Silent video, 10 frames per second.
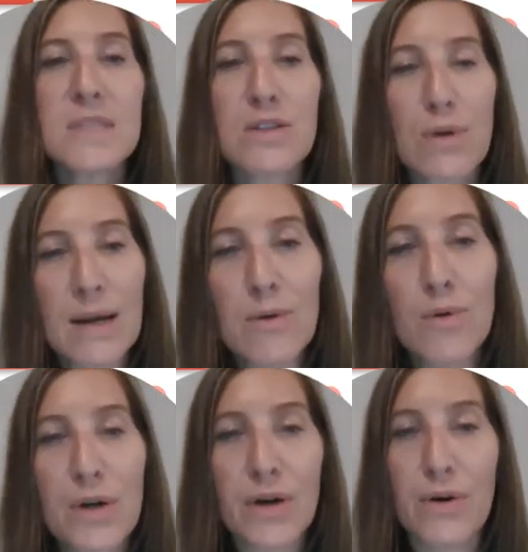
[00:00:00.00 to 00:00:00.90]
So I
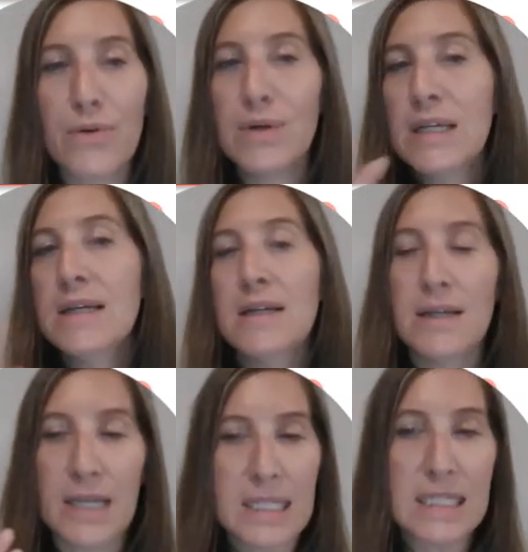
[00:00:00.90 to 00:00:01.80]
will go
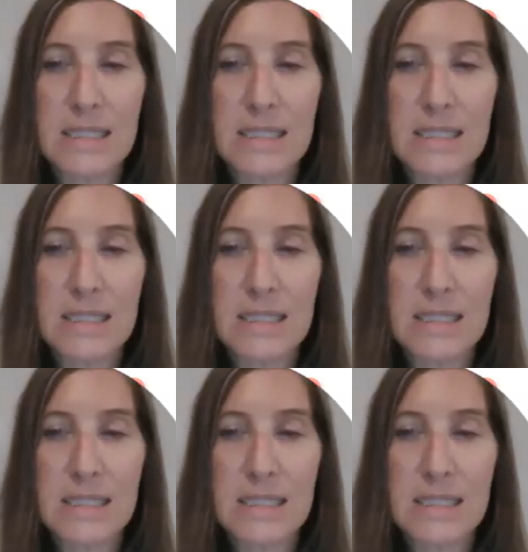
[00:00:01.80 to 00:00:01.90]
into